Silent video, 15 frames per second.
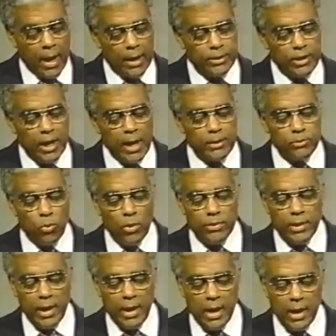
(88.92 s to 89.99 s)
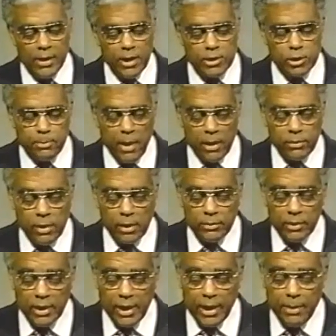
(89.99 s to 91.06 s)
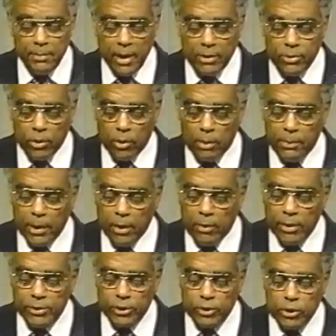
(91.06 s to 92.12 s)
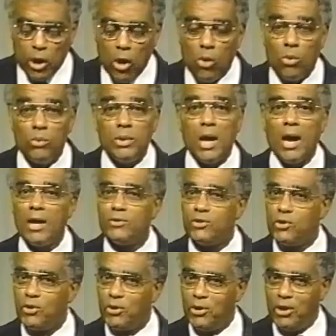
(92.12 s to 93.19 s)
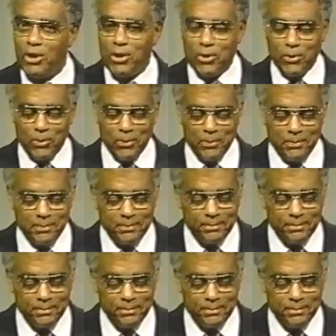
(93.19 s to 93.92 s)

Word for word: And yet, when they unexpectedly make their appearance known unto you,